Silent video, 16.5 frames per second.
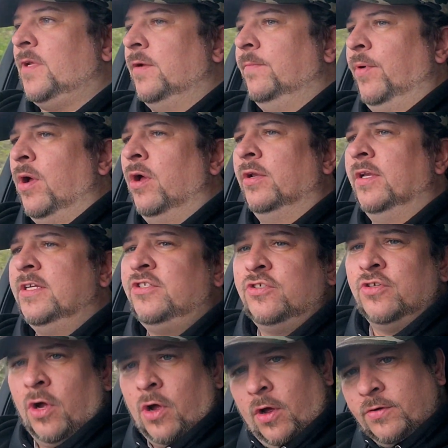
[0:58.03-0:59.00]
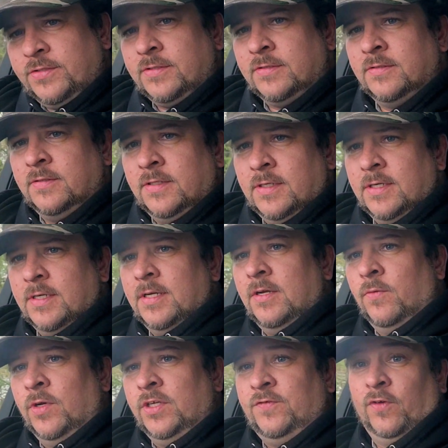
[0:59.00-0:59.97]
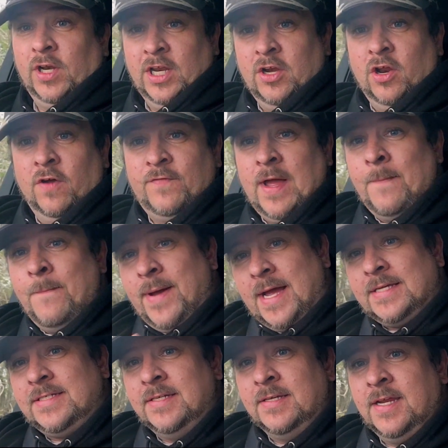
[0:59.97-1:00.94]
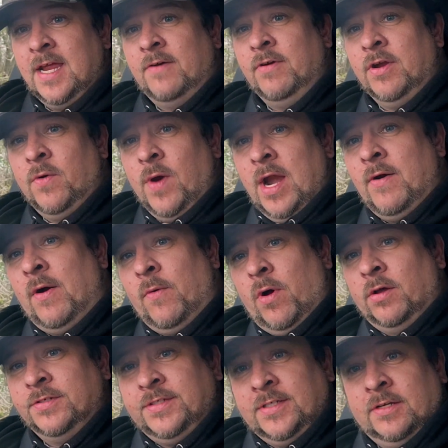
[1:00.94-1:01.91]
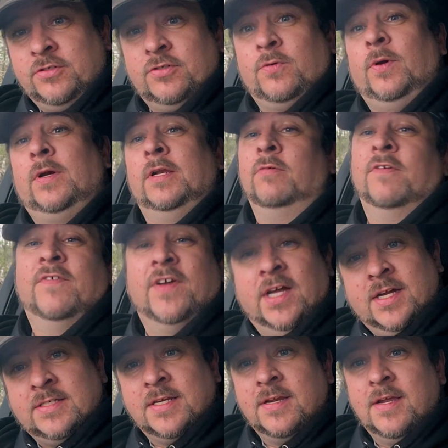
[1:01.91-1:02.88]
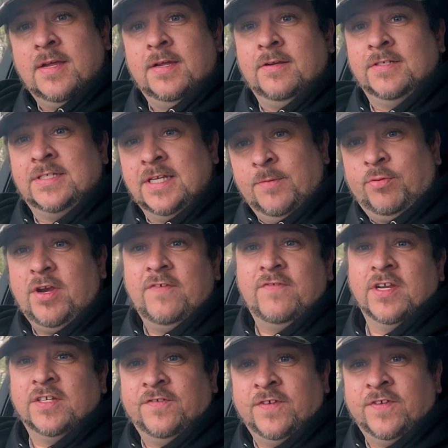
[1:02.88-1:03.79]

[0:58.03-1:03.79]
but only short. Which, funnily enough, I'm passing the area where I was. I'll just quickly reverse, because in the previous